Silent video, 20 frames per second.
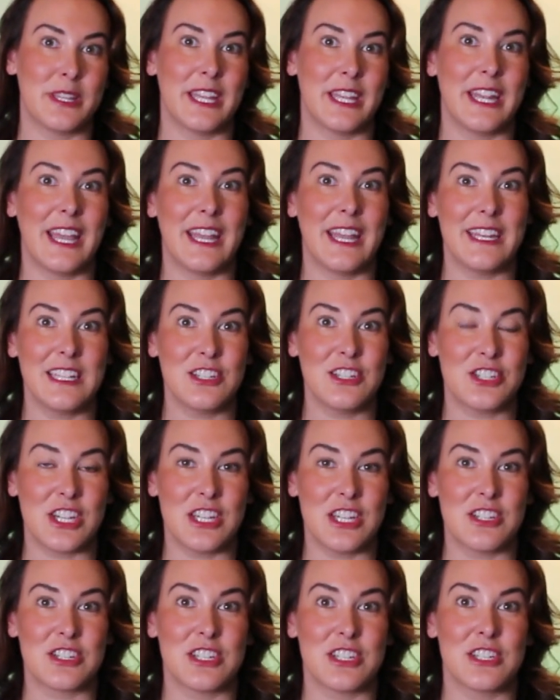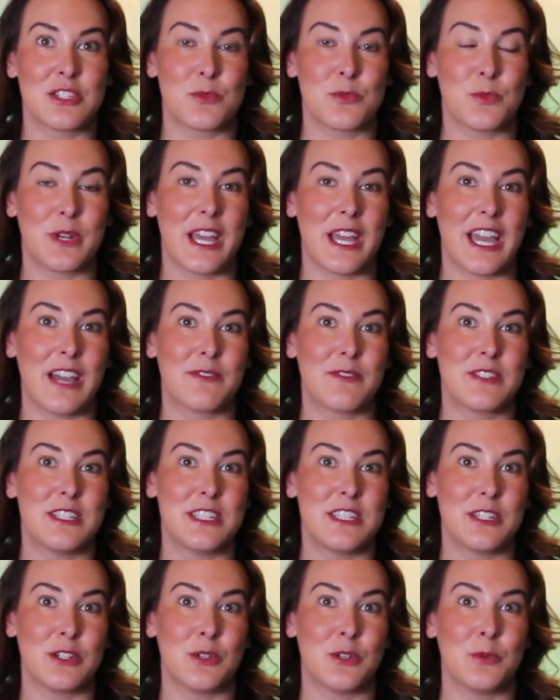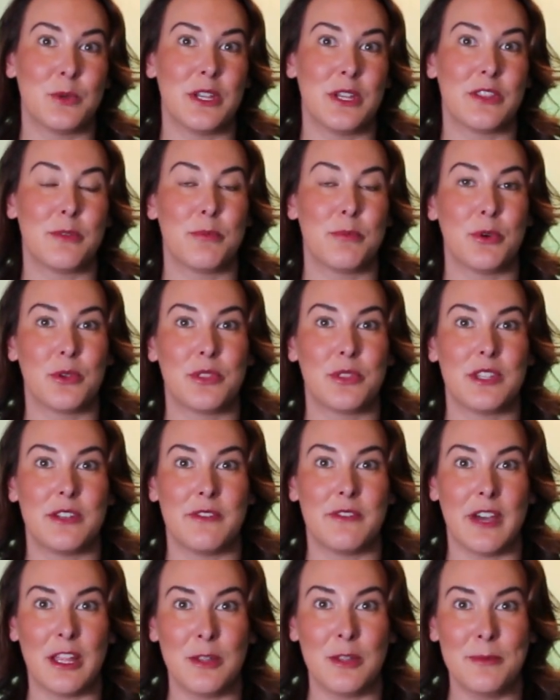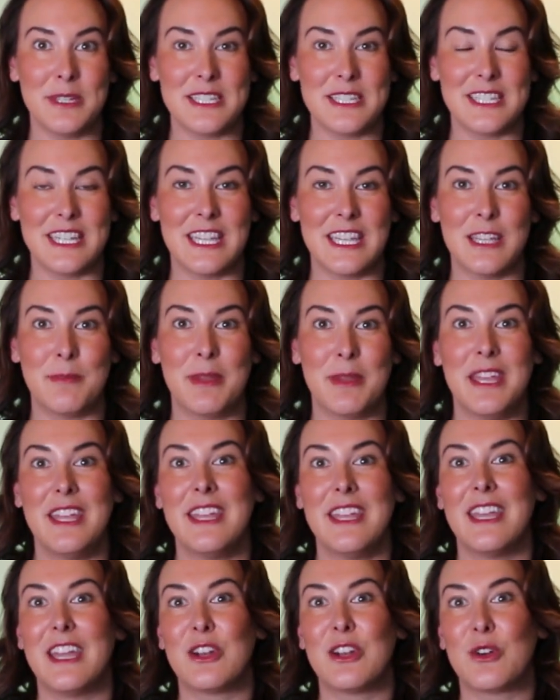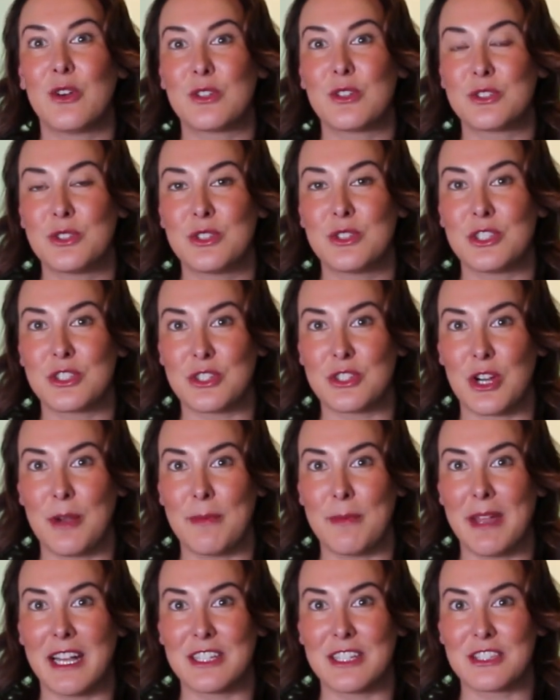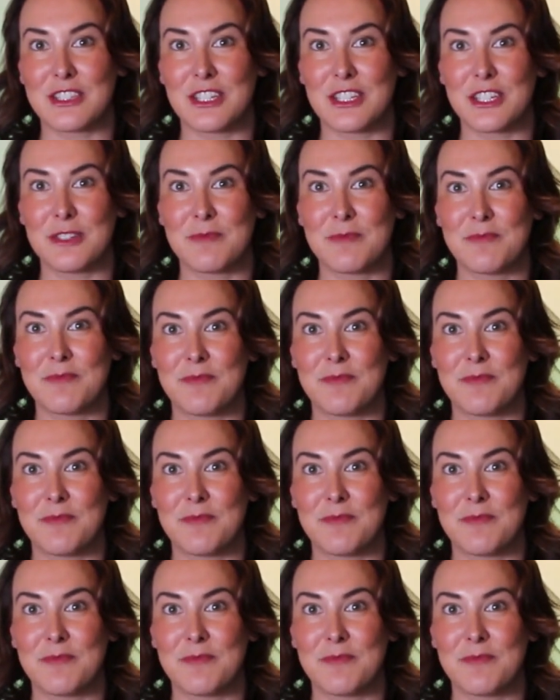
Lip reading: that any changes would have to deal with both the development team and also the Scrum Master.